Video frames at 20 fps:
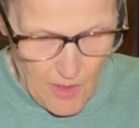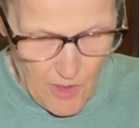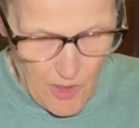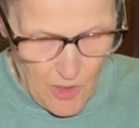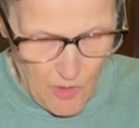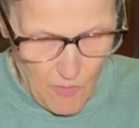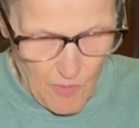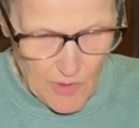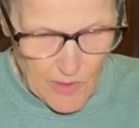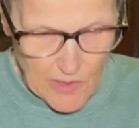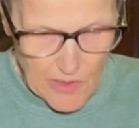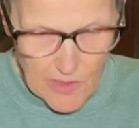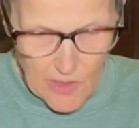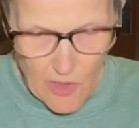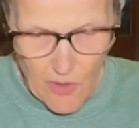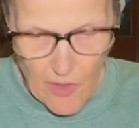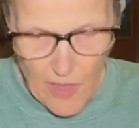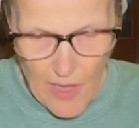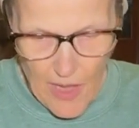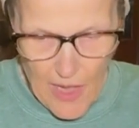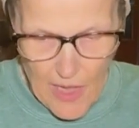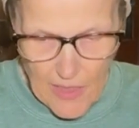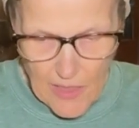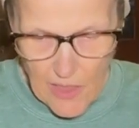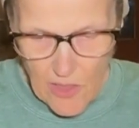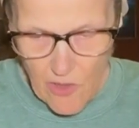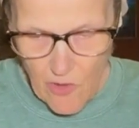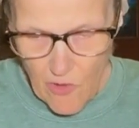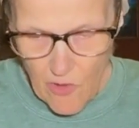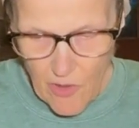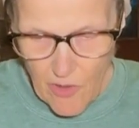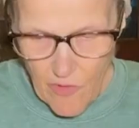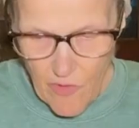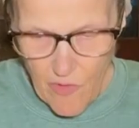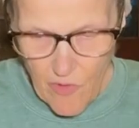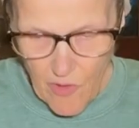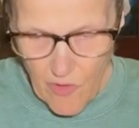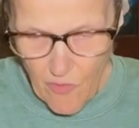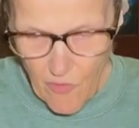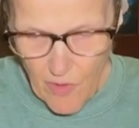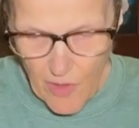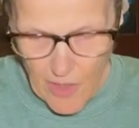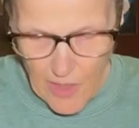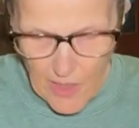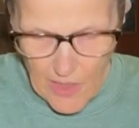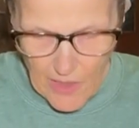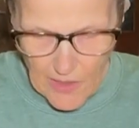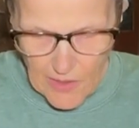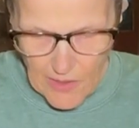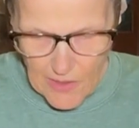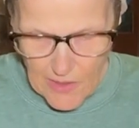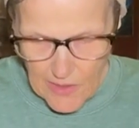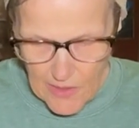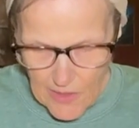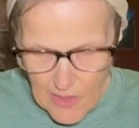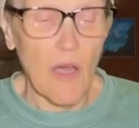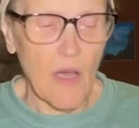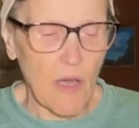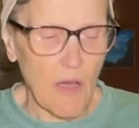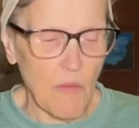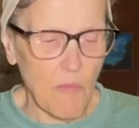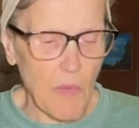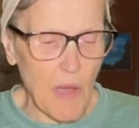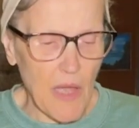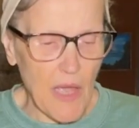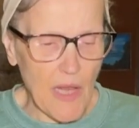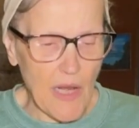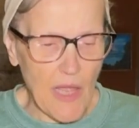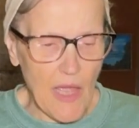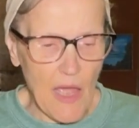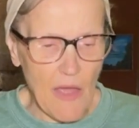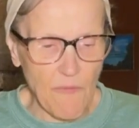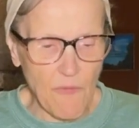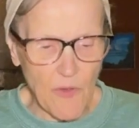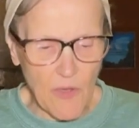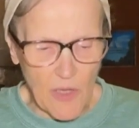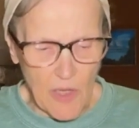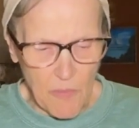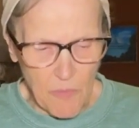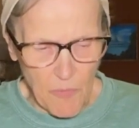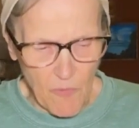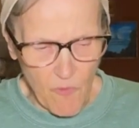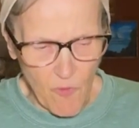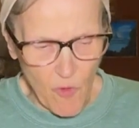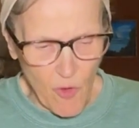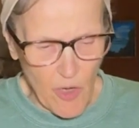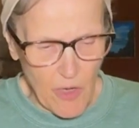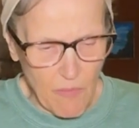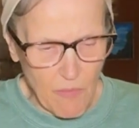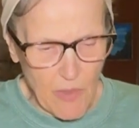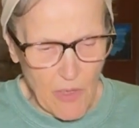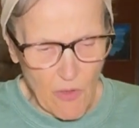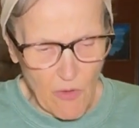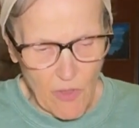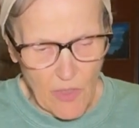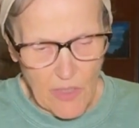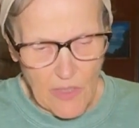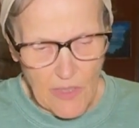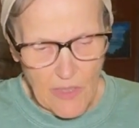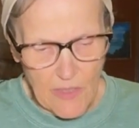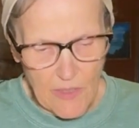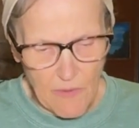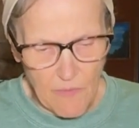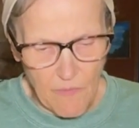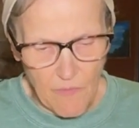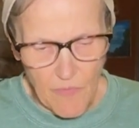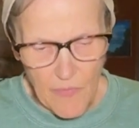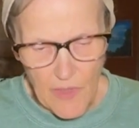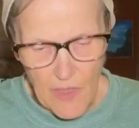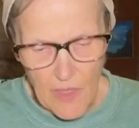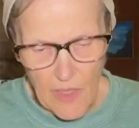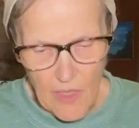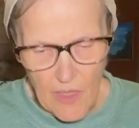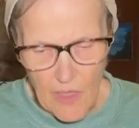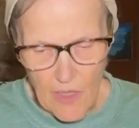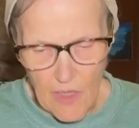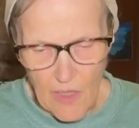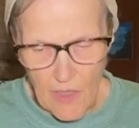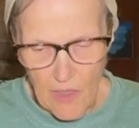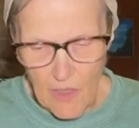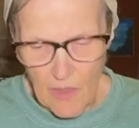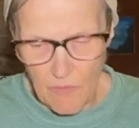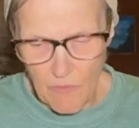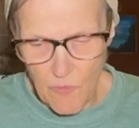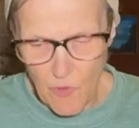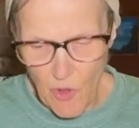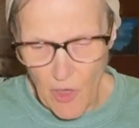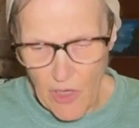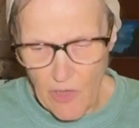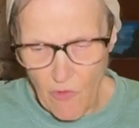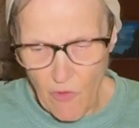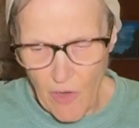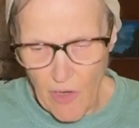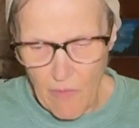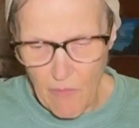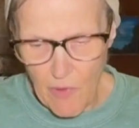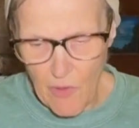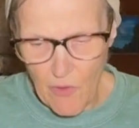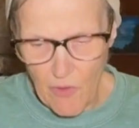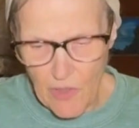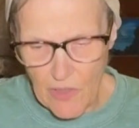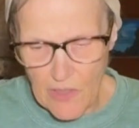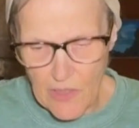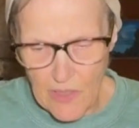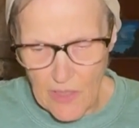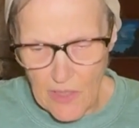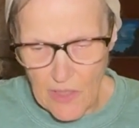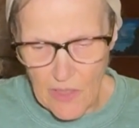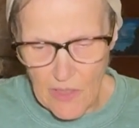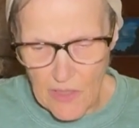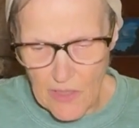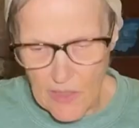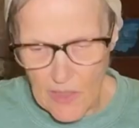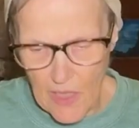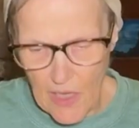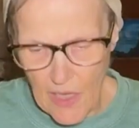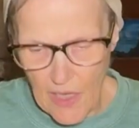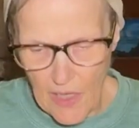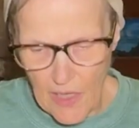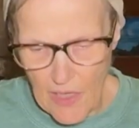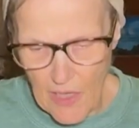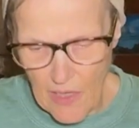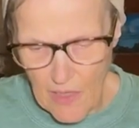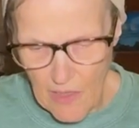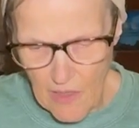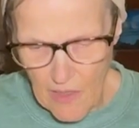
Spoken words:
you want to start adding your other ingredients. I had a 1/2 cup of cranberries, dried cranberries inside